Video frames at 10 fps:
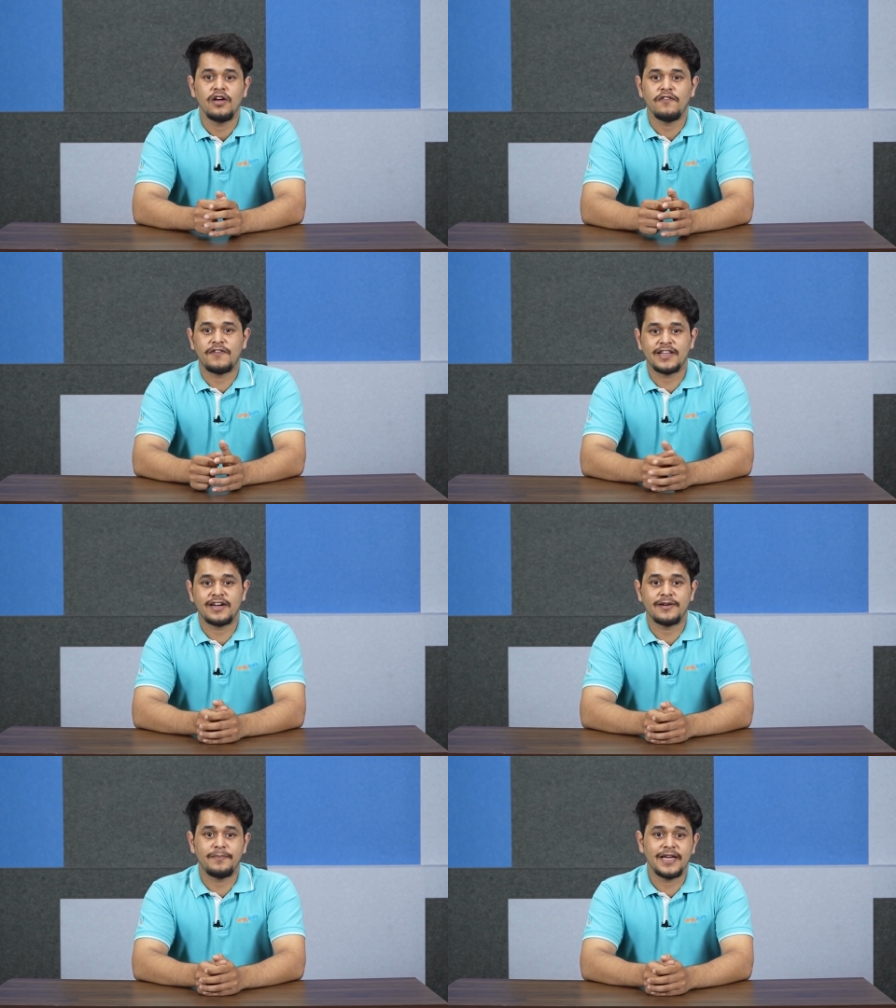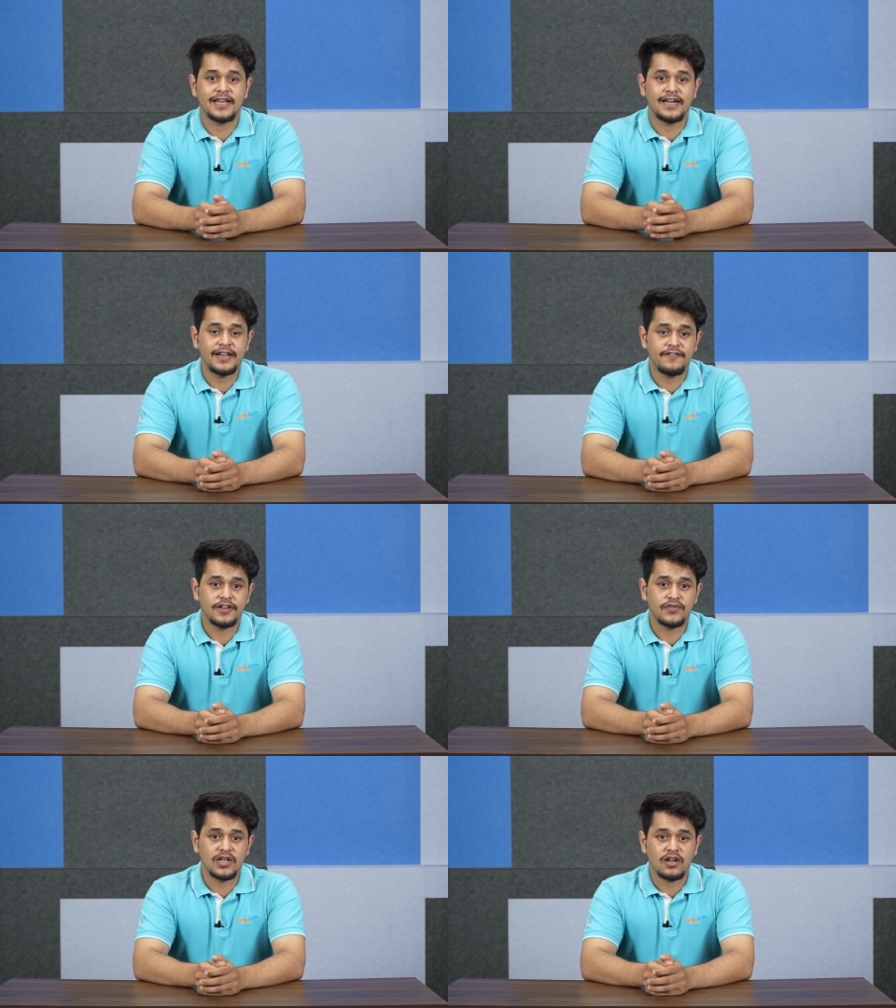Whether it be an
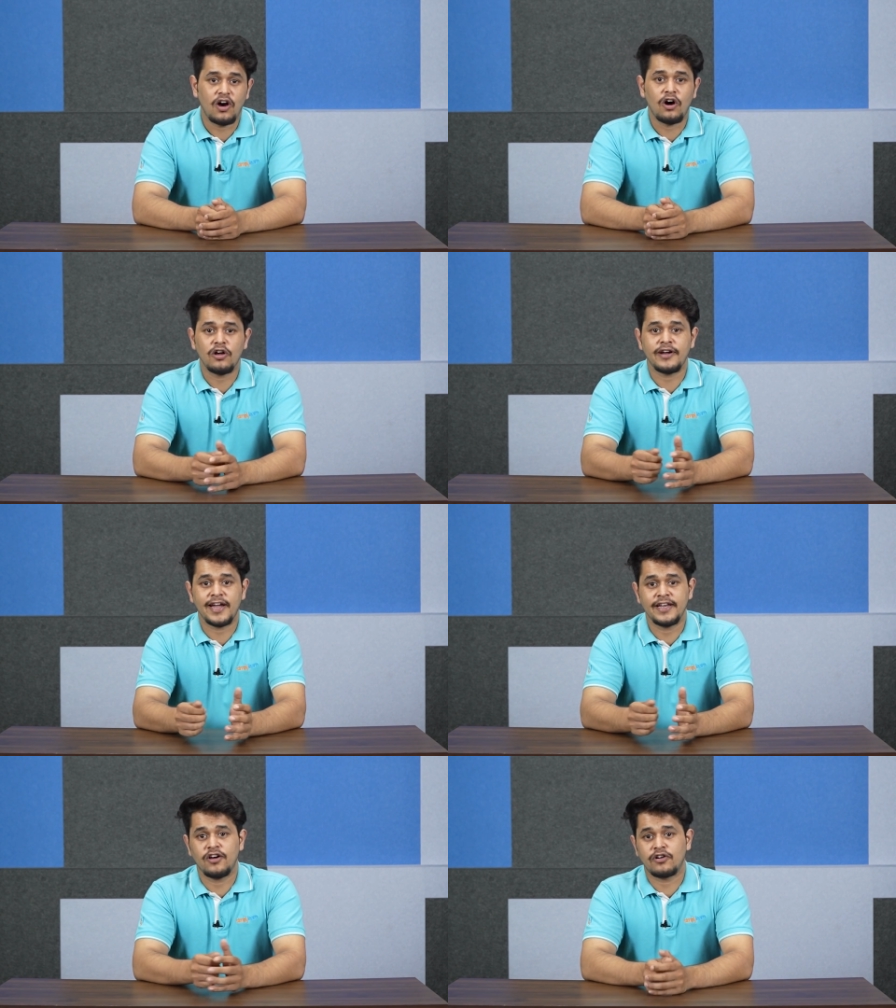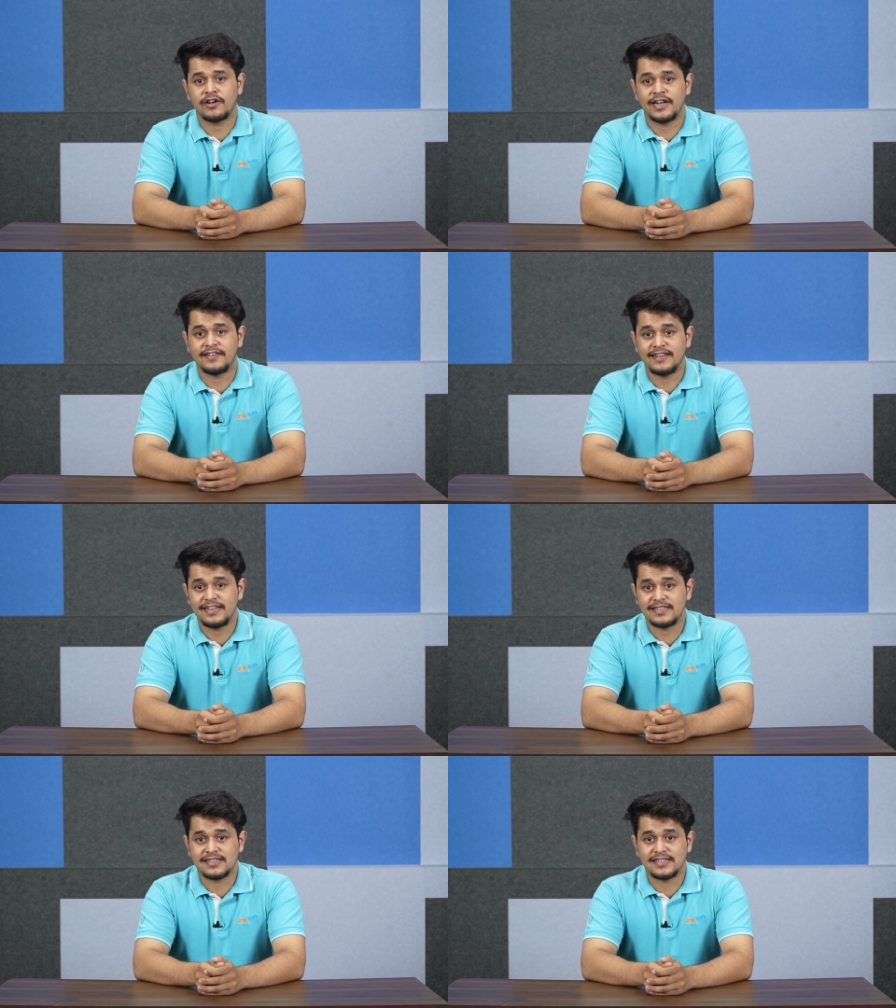individual or any organization,